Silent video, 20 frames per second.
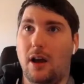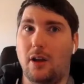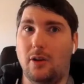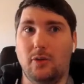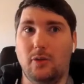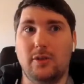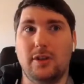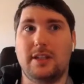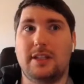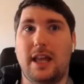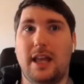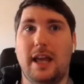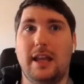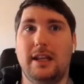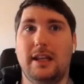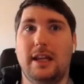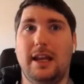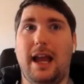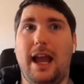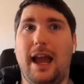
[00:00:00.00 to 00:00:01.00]
and
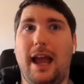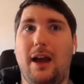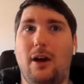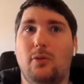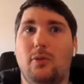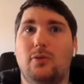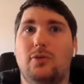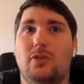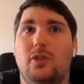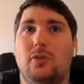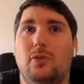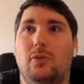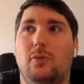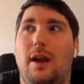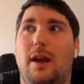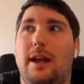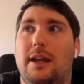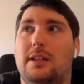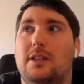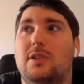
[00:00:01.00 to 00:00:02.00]
understanding how to
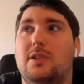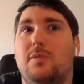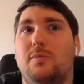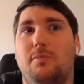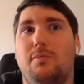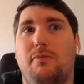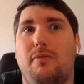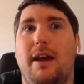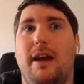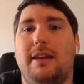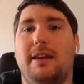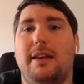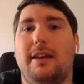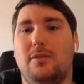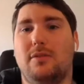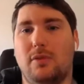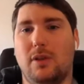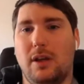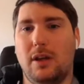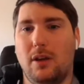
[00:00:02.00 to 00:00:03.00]
express
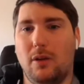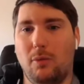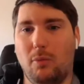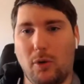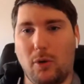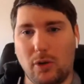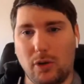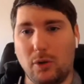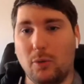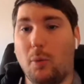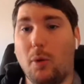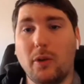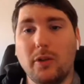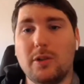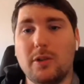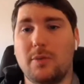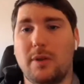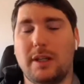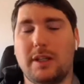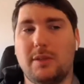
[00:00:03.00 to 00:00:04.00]
what you want
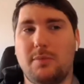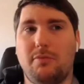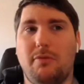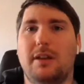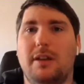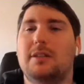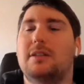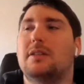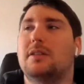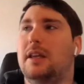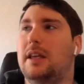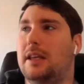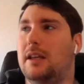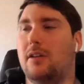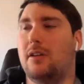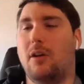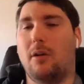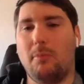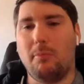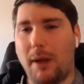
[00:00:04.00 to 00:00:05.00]
to express in a
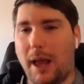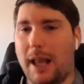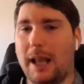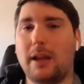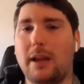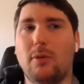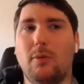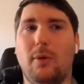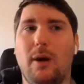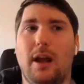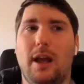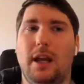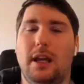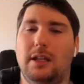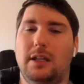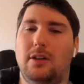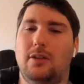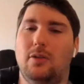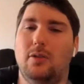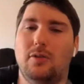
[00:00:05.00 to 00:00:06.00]
mm. compelling way,
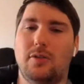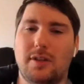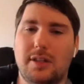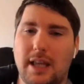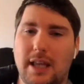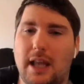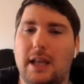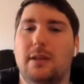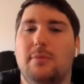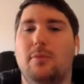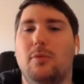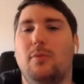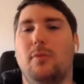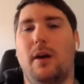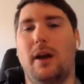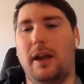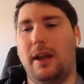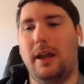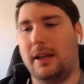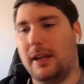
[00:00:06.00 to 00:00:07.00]
in an understandable
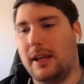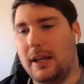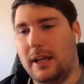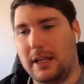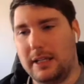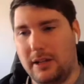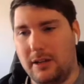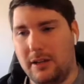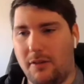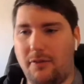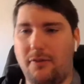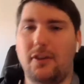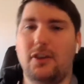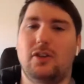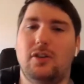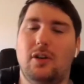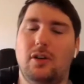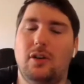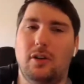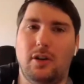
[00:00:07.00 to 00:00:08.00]
way, in an mm.
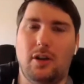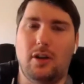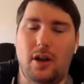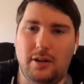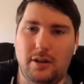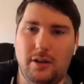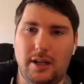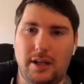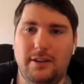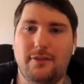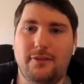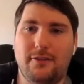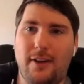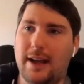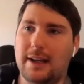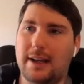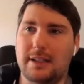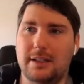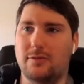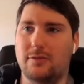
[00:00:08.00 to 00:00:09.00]
efficient and, and
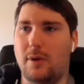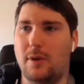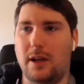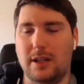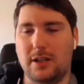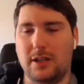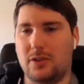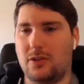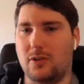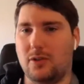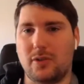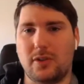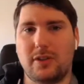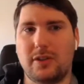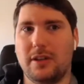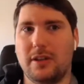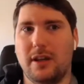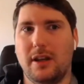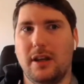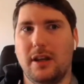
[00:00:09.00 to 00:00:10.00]
effective way is
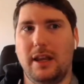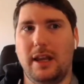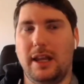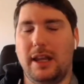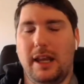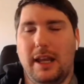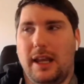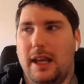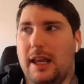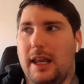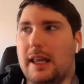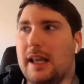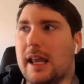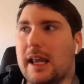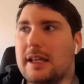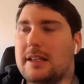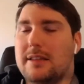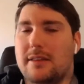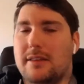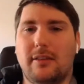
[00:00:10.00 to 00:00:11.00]
just it, it
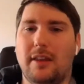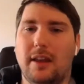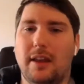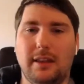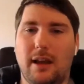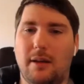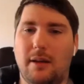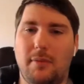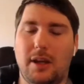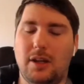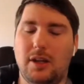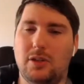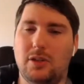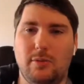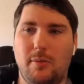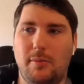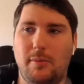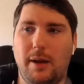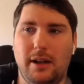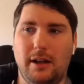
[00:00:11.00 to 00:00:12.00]
is the thing that makes
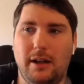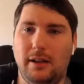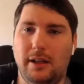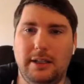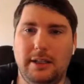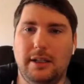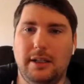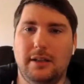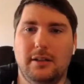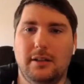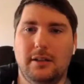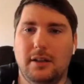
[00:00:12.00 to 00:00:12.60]
you a better leader.